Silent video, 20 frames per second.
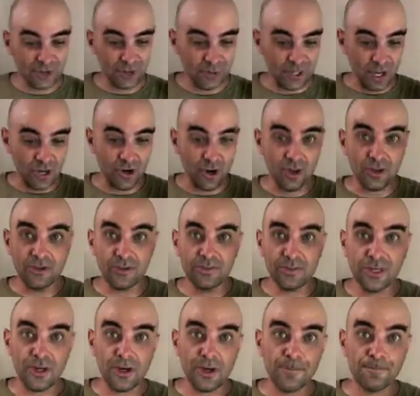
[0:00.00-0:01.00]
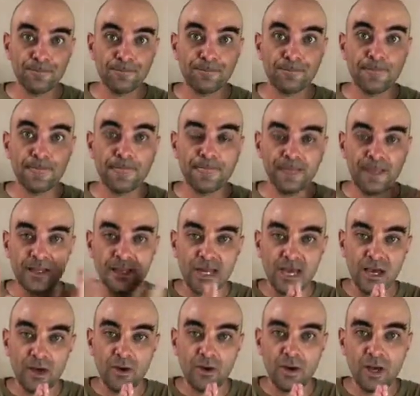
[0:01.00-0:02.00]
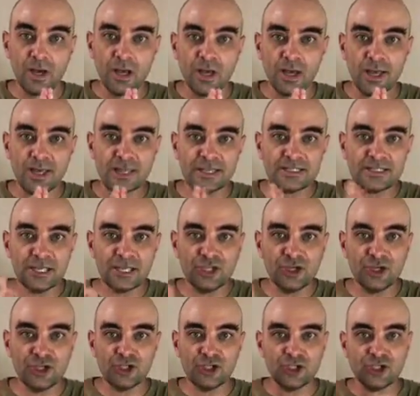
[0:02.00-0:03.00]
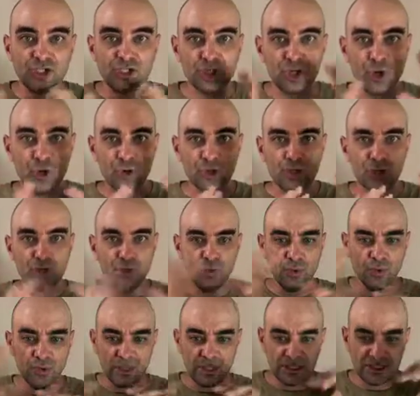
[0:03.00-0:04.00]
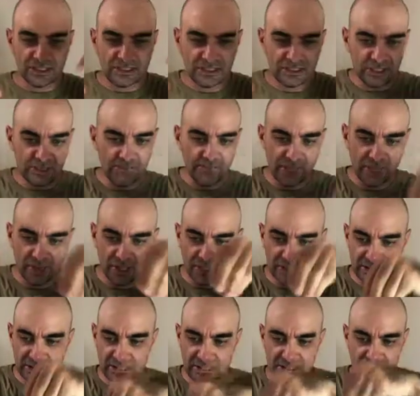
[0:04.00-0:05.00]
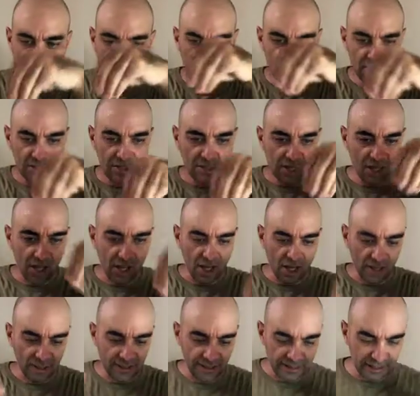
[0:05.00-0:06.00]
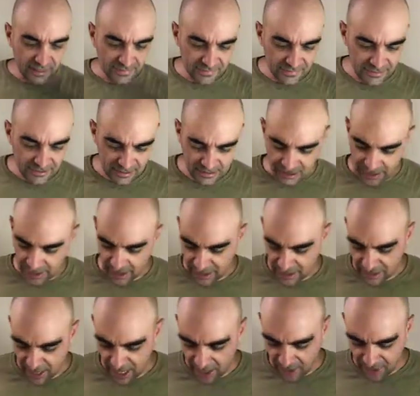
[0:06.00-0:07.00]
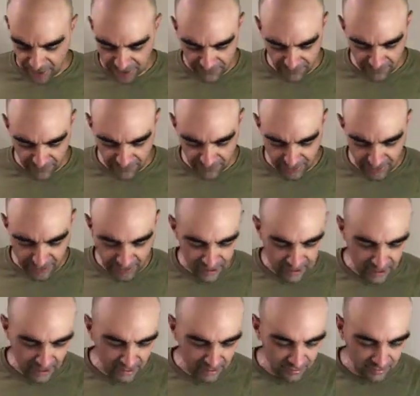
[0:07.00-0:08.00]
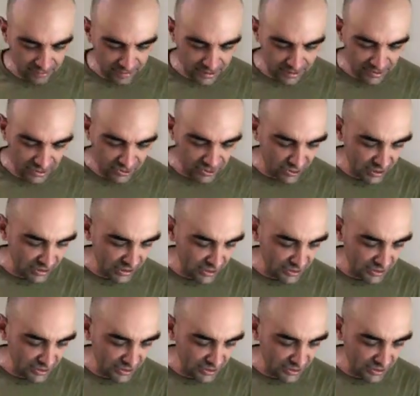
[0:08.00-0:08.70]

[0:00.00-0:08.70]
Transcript: So we got all of them here. Now, I guess I could show you the different leaves and how they're different and et cetera, et